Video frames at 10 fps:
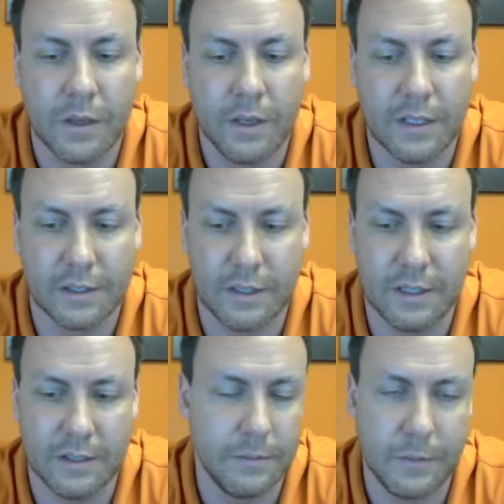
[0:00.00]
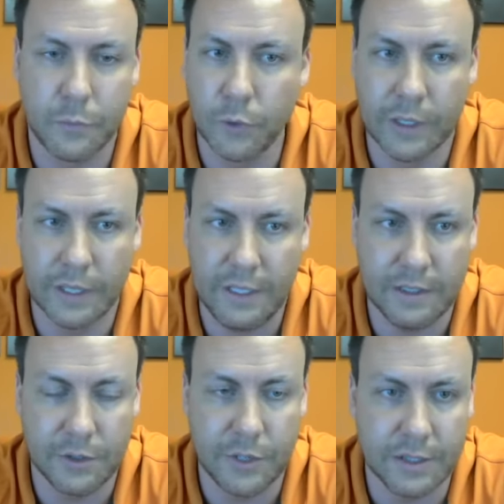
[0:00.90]
it's a really
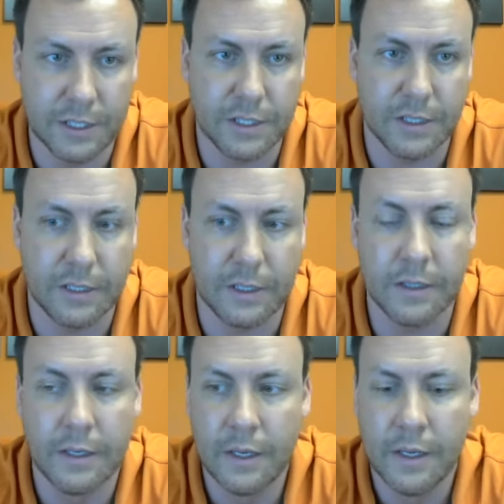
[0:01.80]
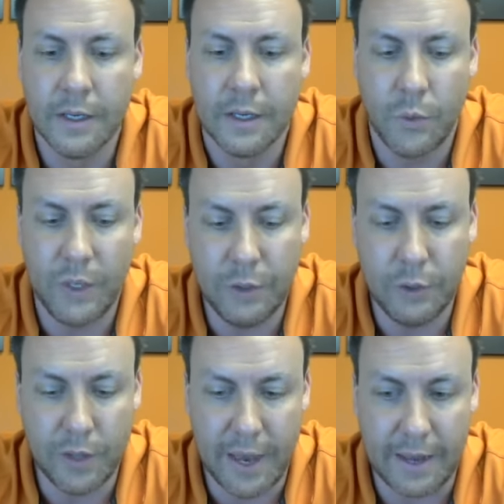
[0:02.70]
easy transition. And we
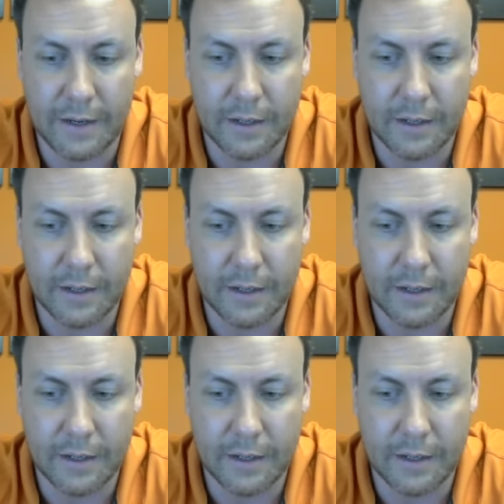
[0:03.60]
knew that